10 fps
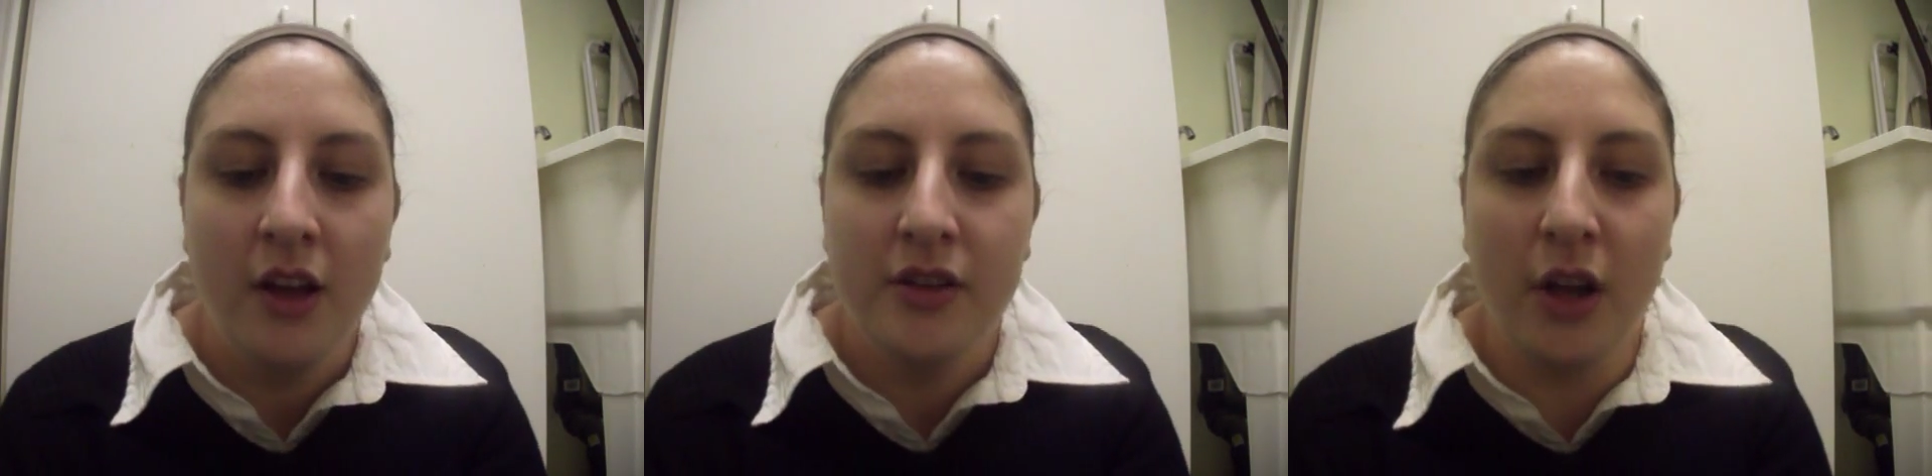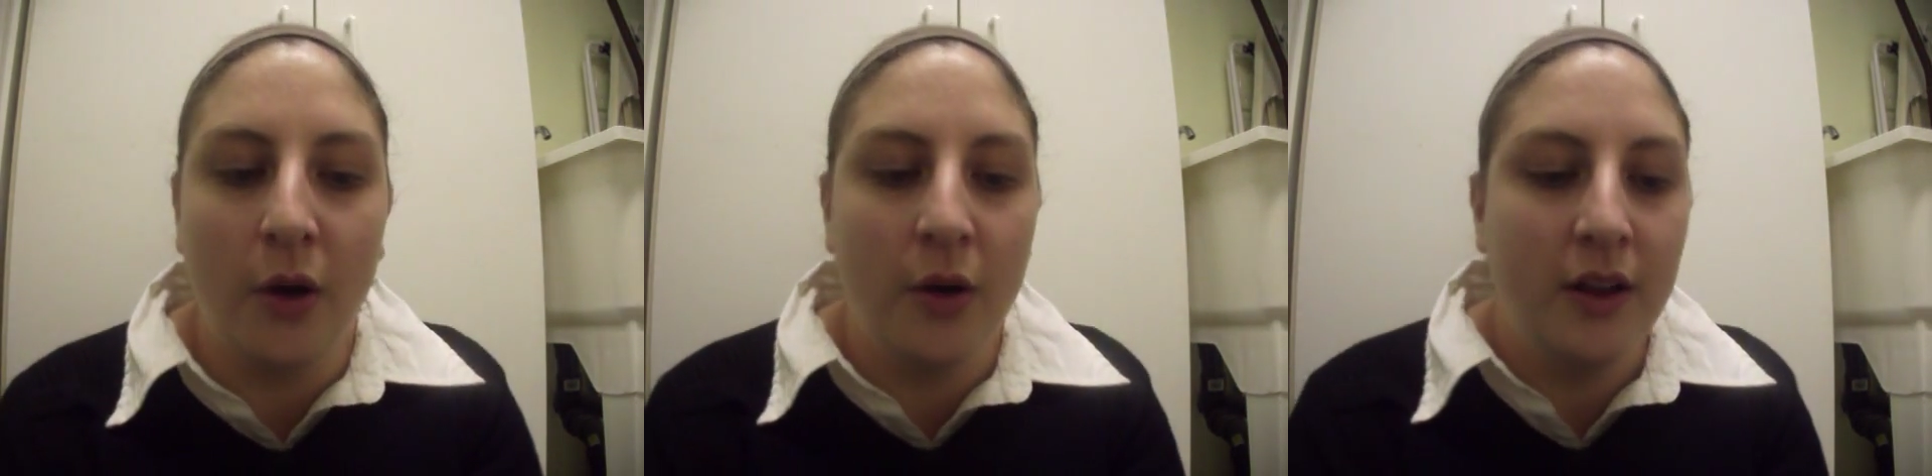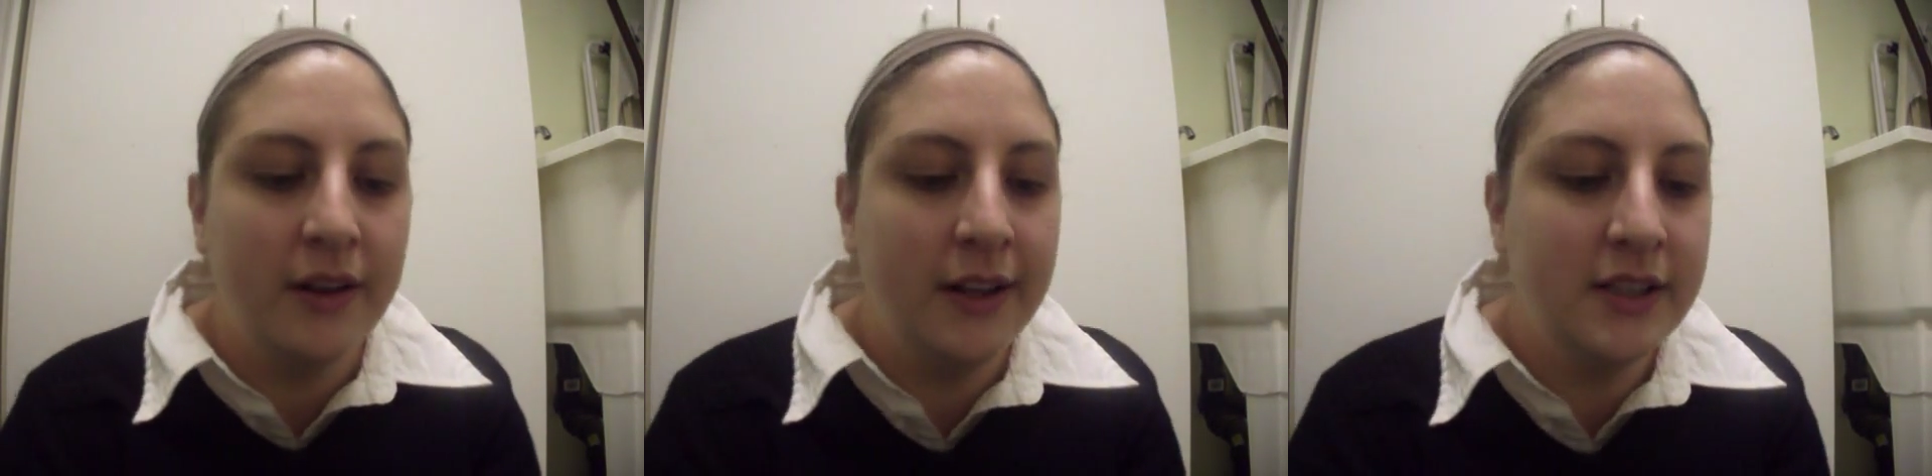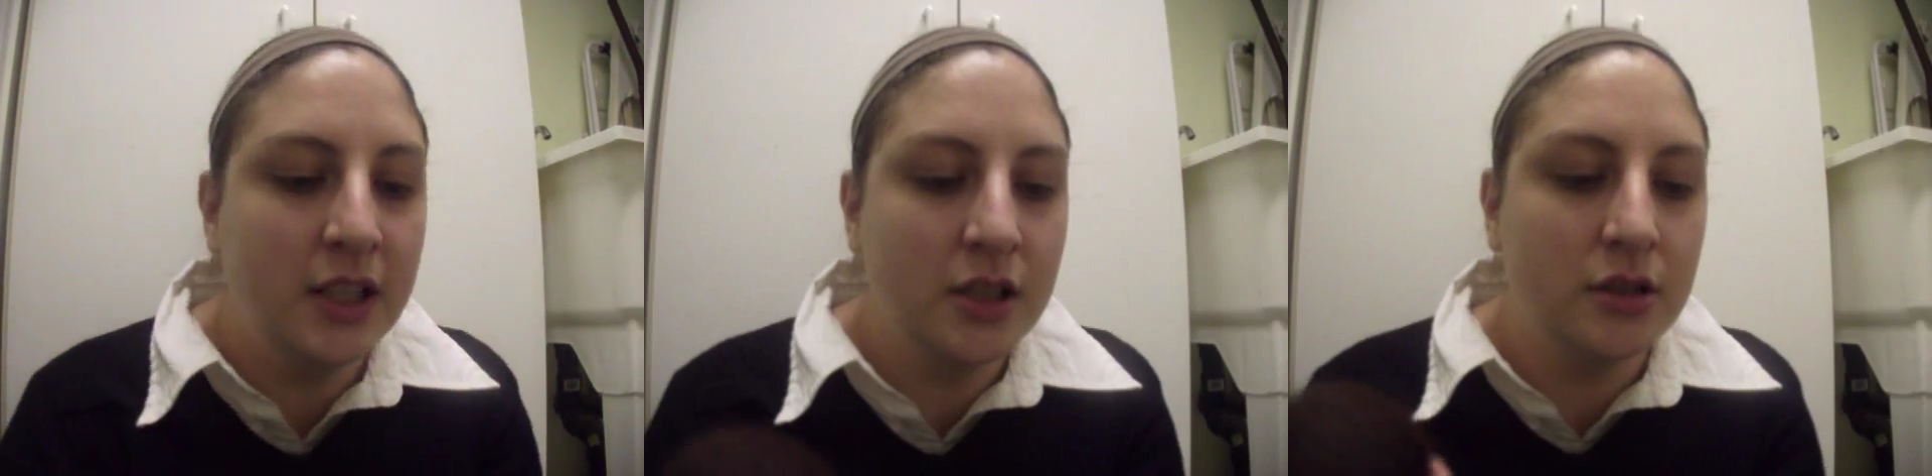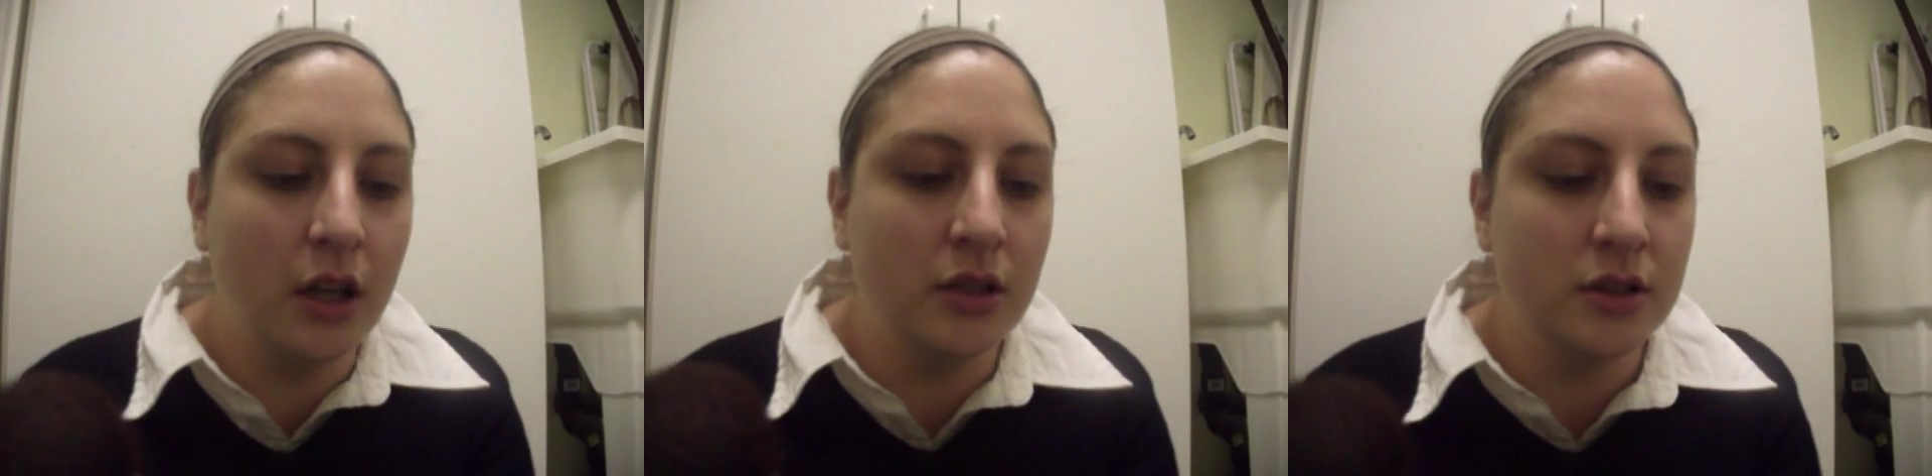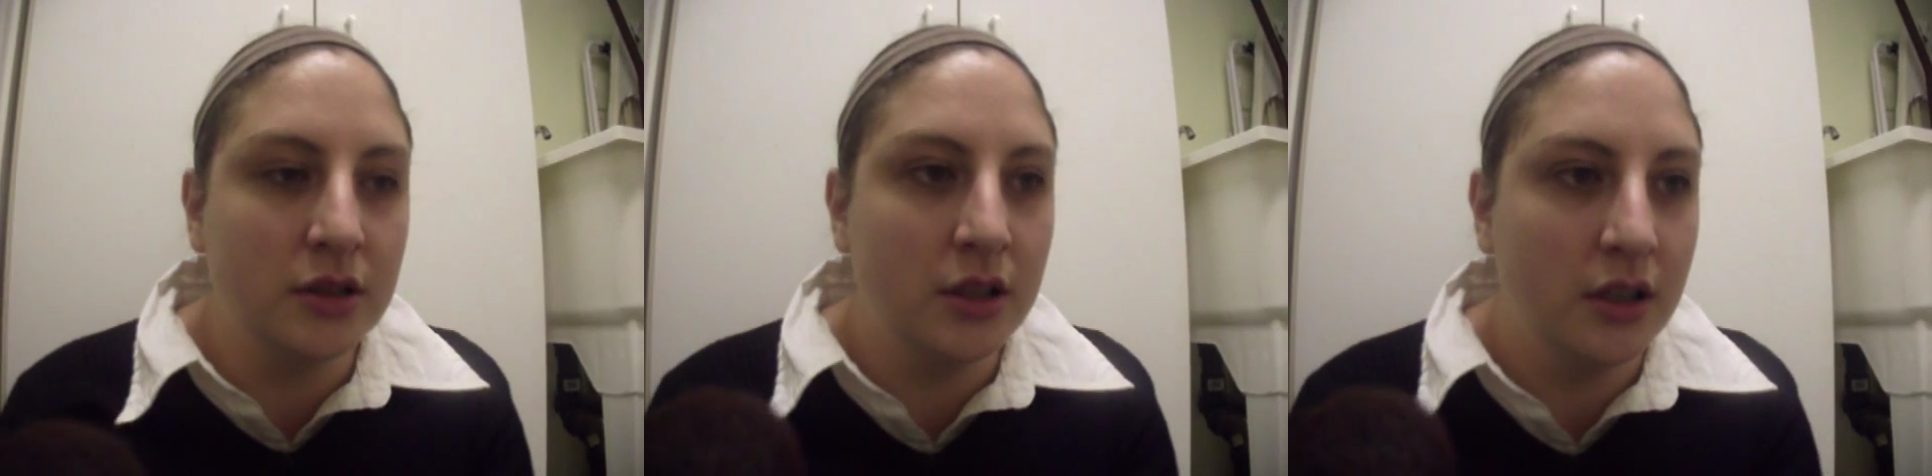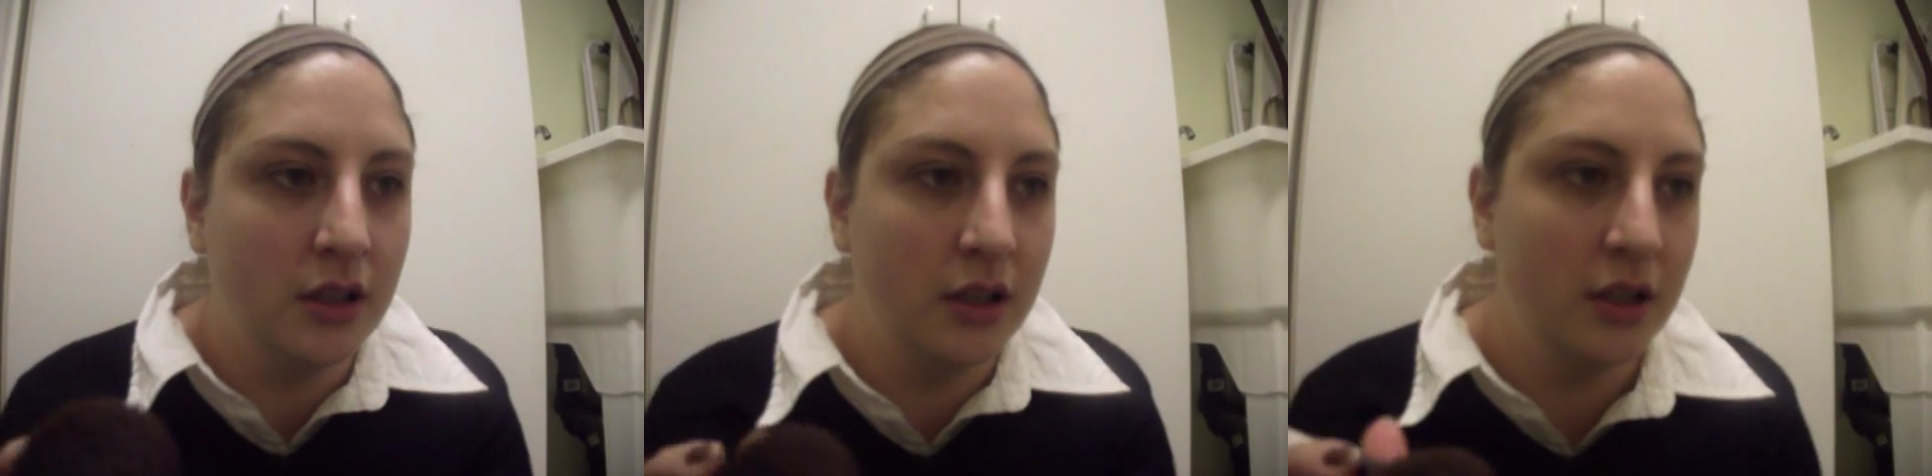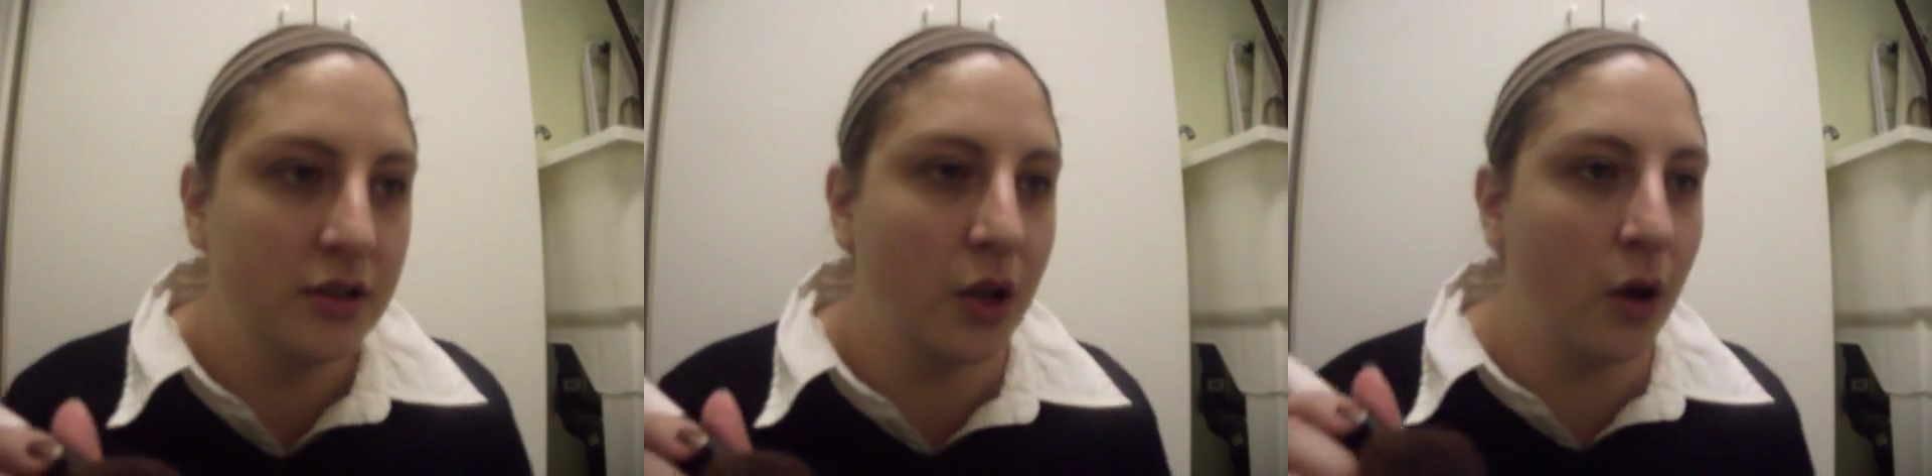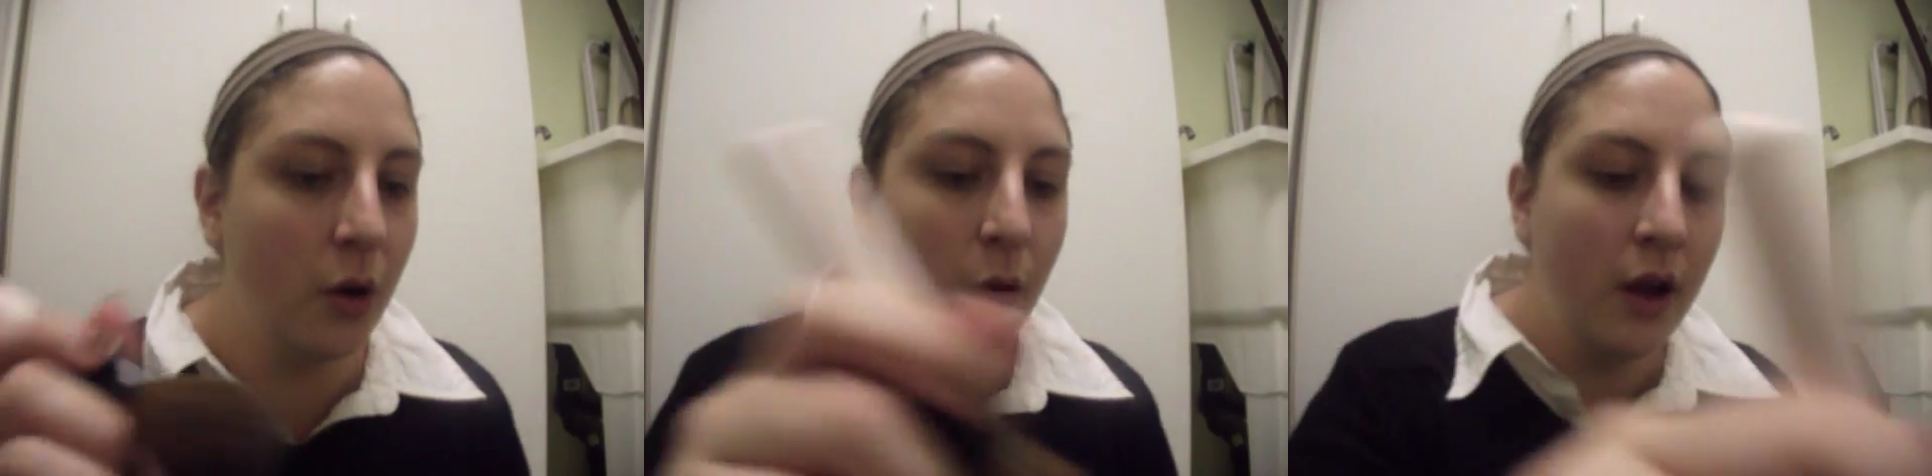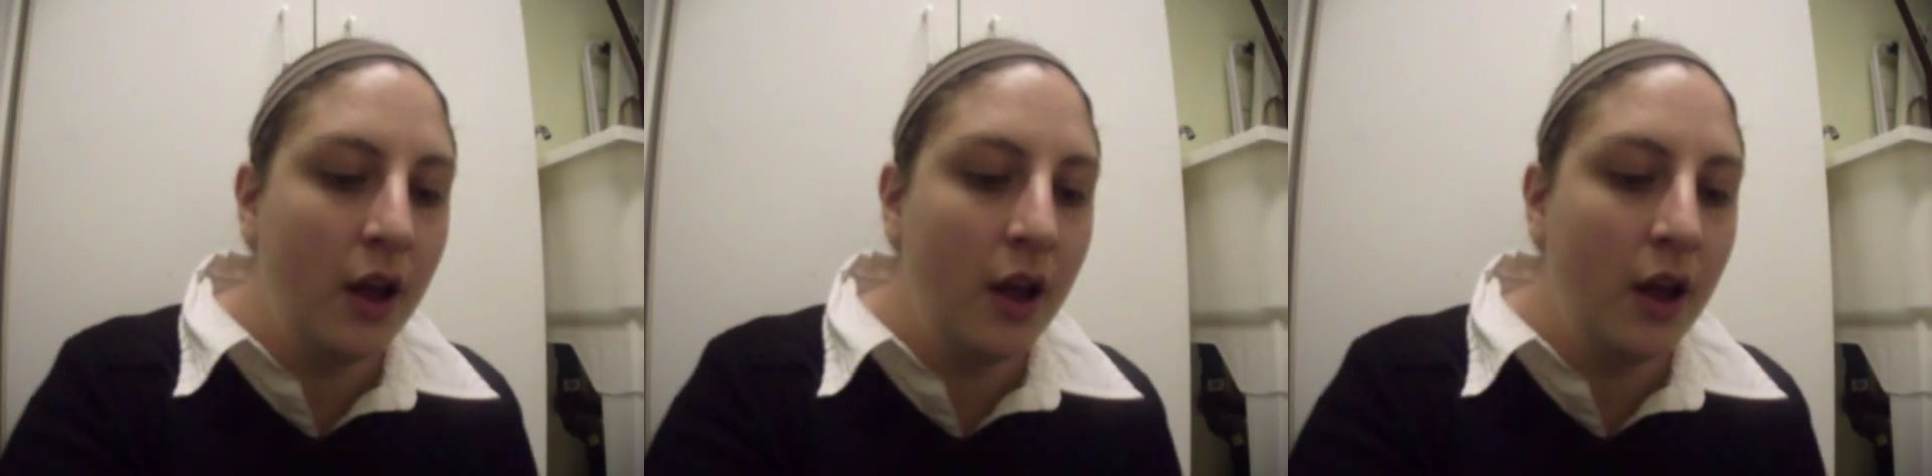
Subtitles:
So let's get started. So